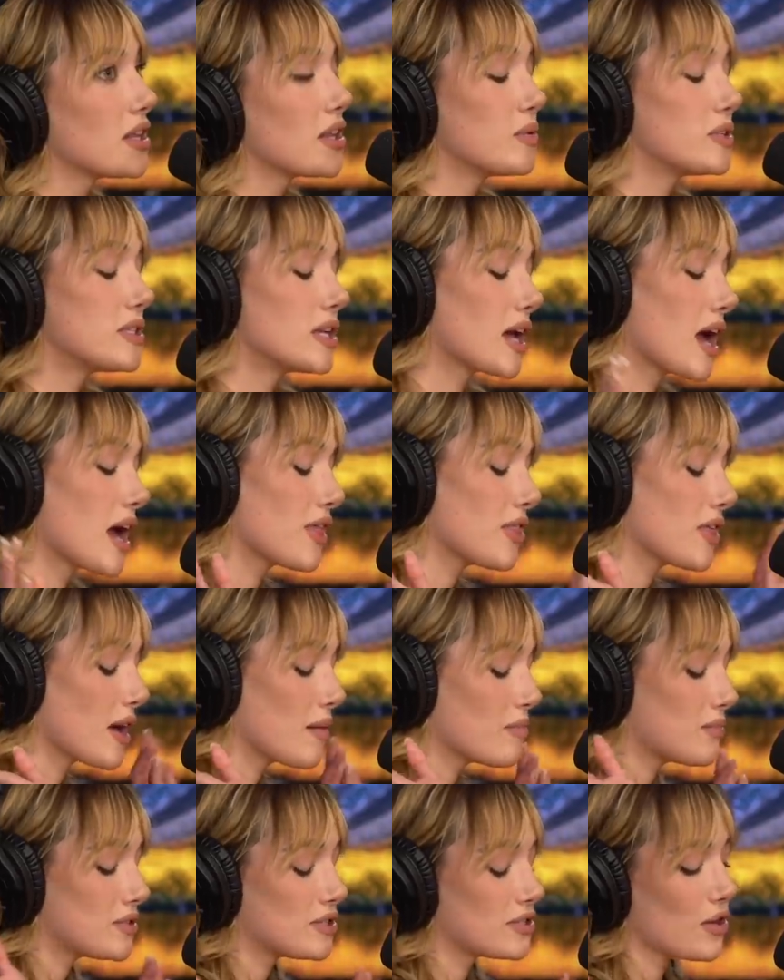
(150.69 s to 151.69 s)
I was like, I think
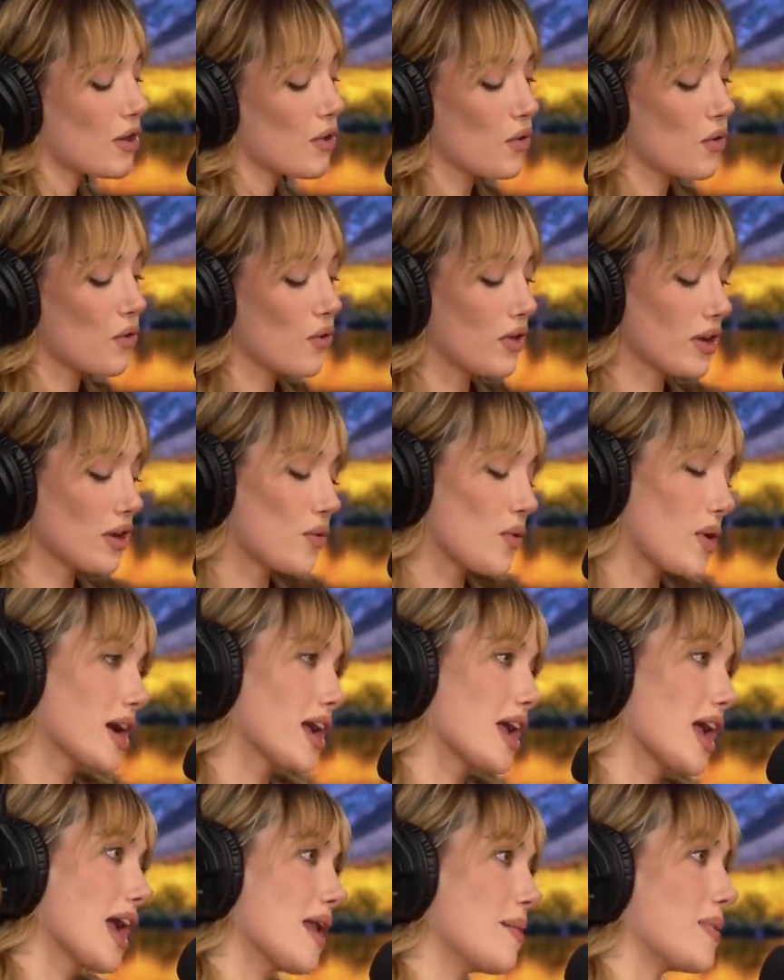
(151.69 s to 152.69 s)
I'm so cool and
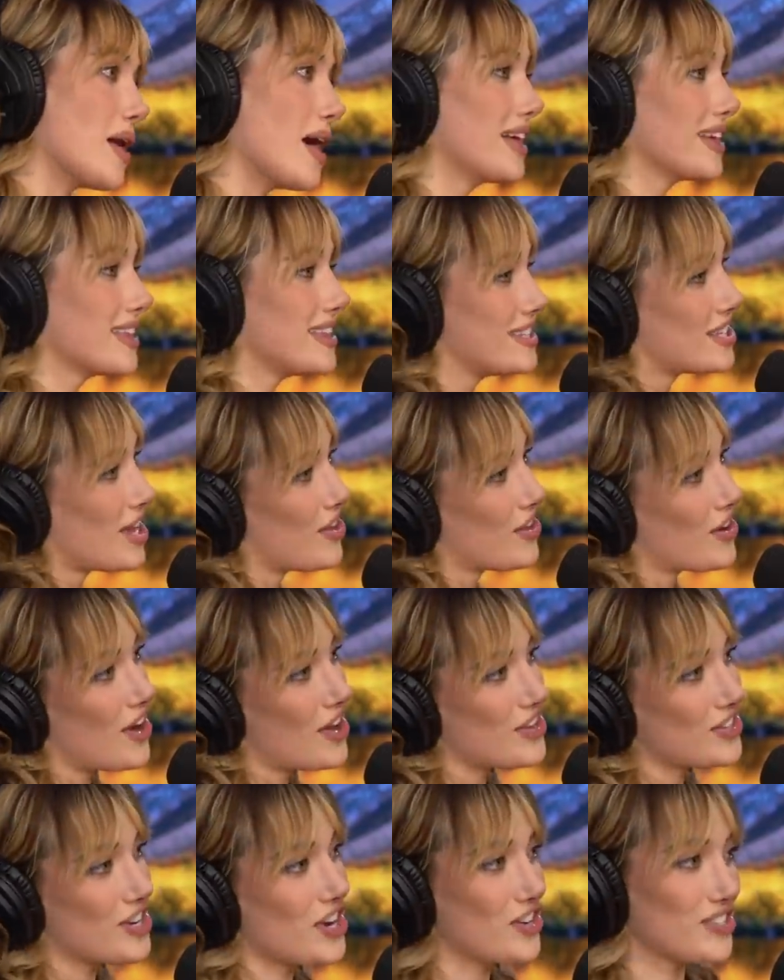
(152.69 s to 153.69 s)
quirky, and I'm not like these other
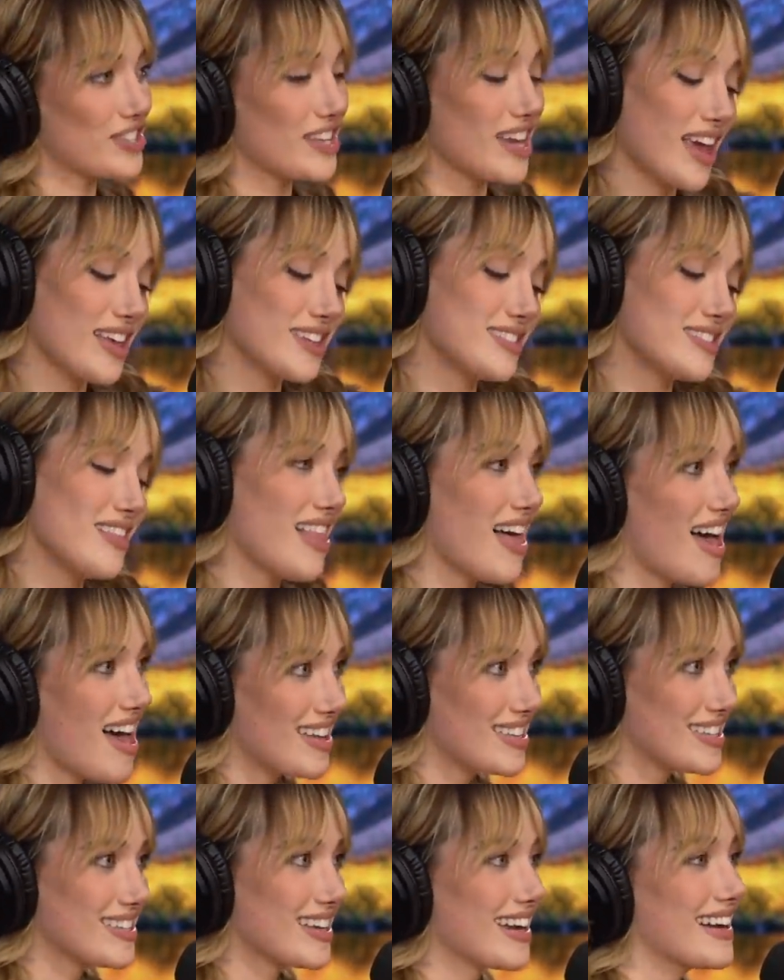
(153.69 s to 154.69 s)
girls who are just like sluts. Like
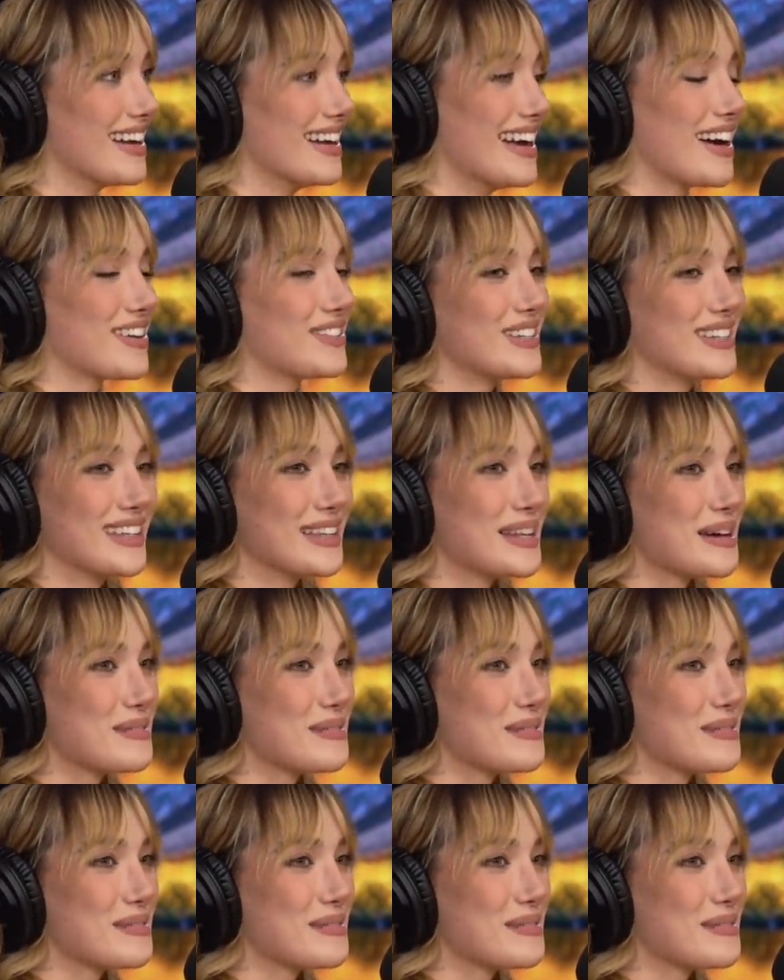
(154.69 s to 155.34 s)
I didn't actually think